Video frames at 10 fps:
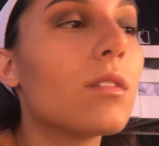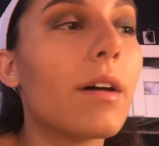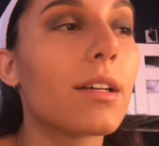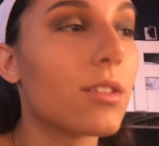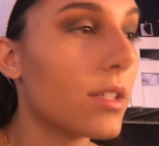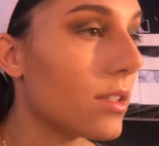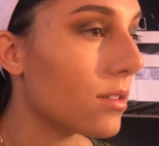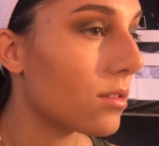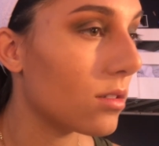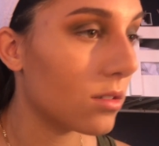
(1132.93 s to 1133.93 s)
Oh, actually,
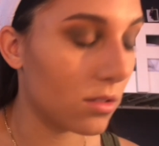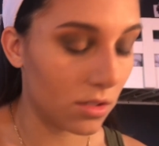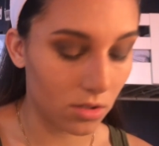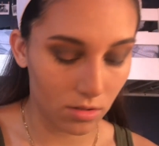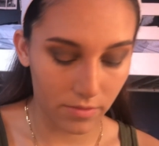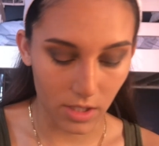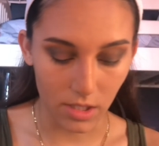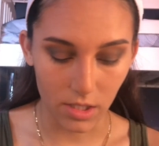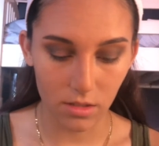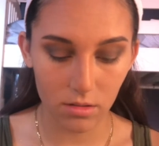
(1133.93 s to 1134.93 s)
this looks
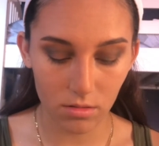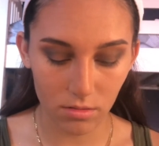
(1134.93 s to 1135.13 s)
very nice.